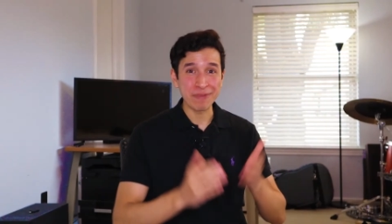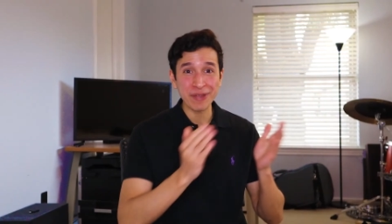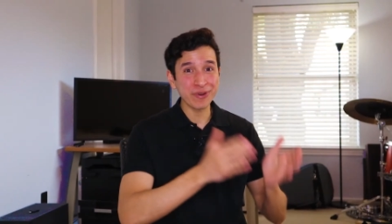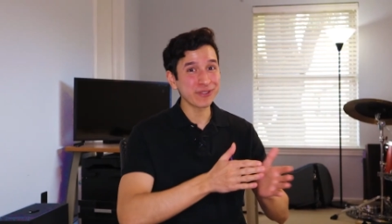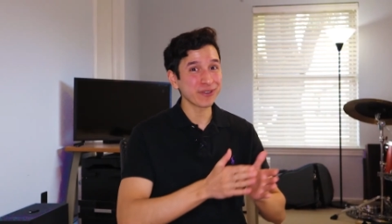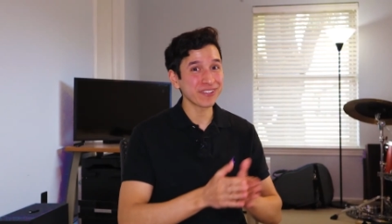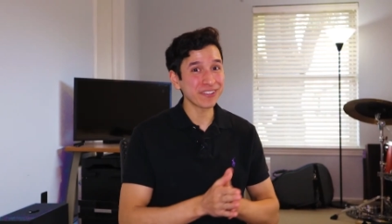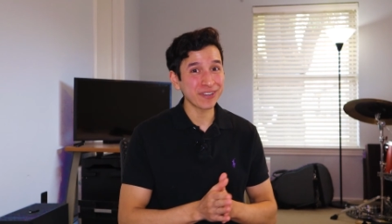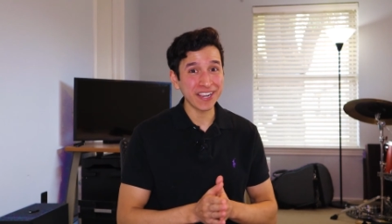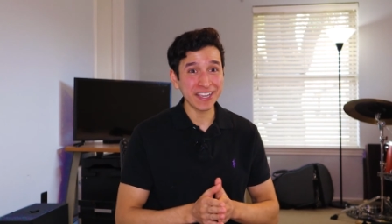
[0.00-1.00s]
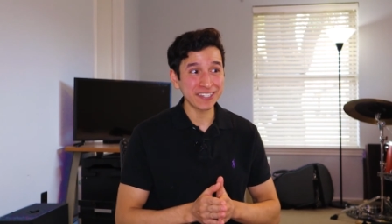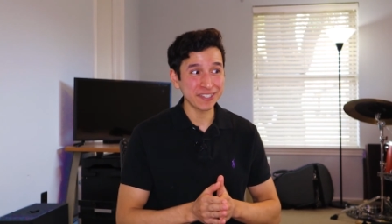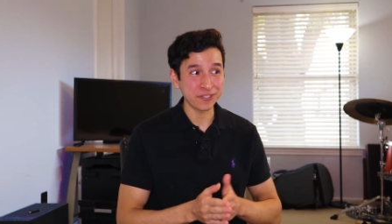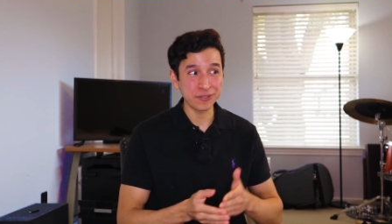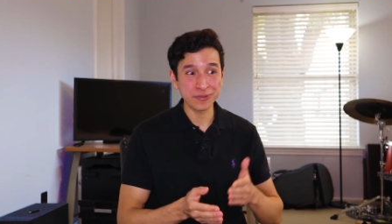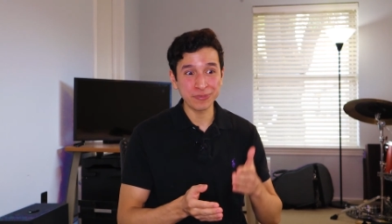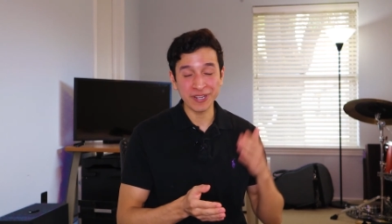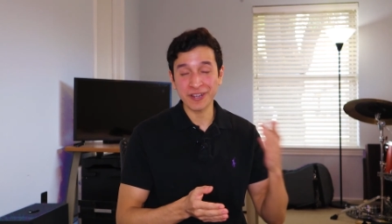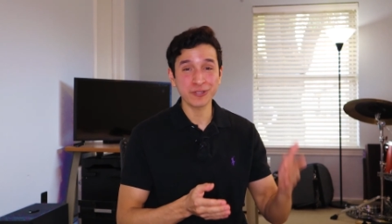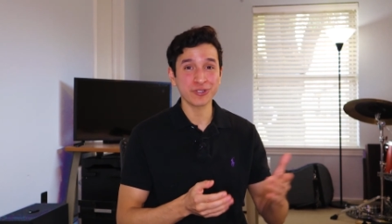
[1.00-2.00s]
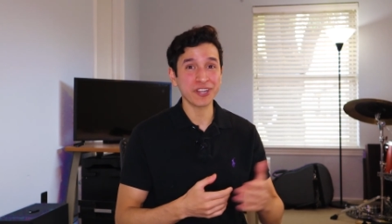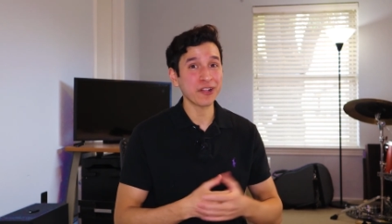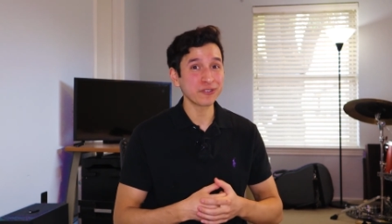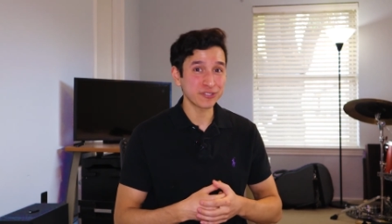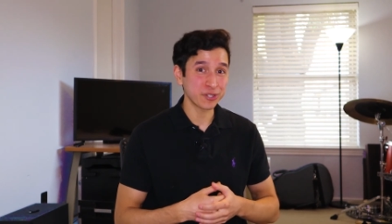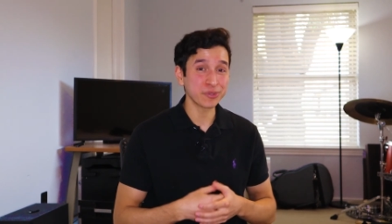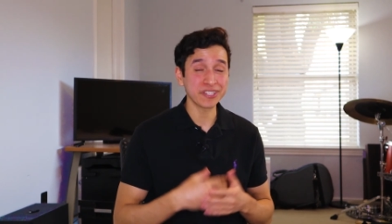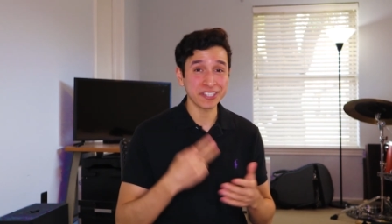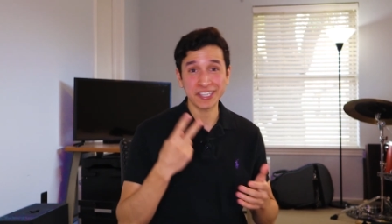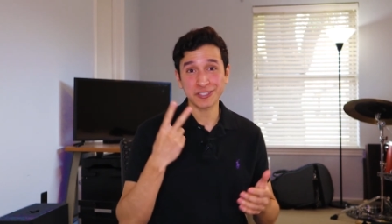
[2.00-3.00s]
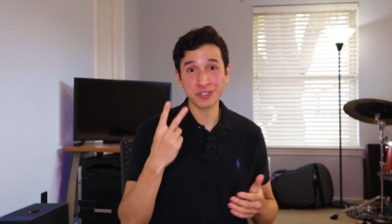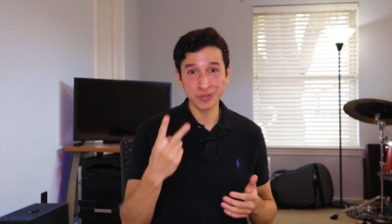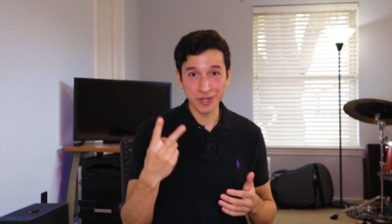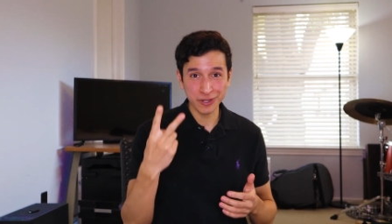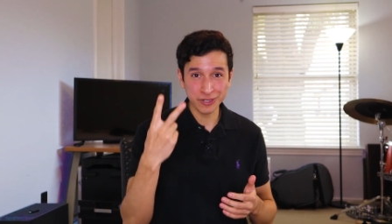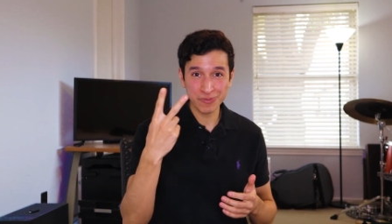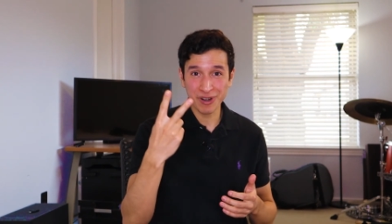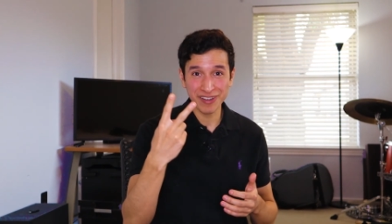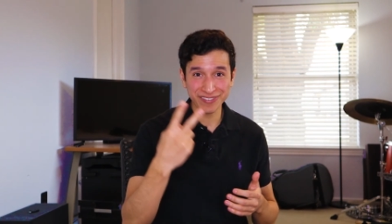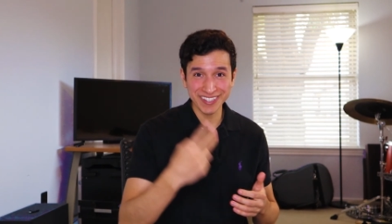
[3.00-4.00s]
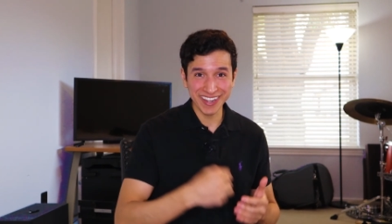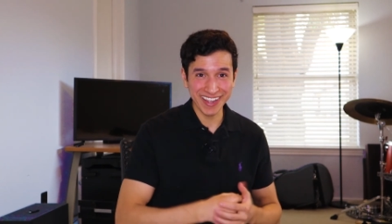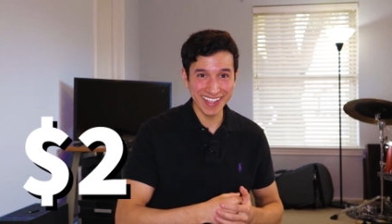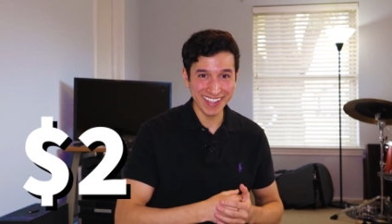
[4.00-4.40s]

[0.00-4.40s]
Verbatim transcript: Mayweather, on the other hand, you bet one hundred dollars, you only get like two dollars profit.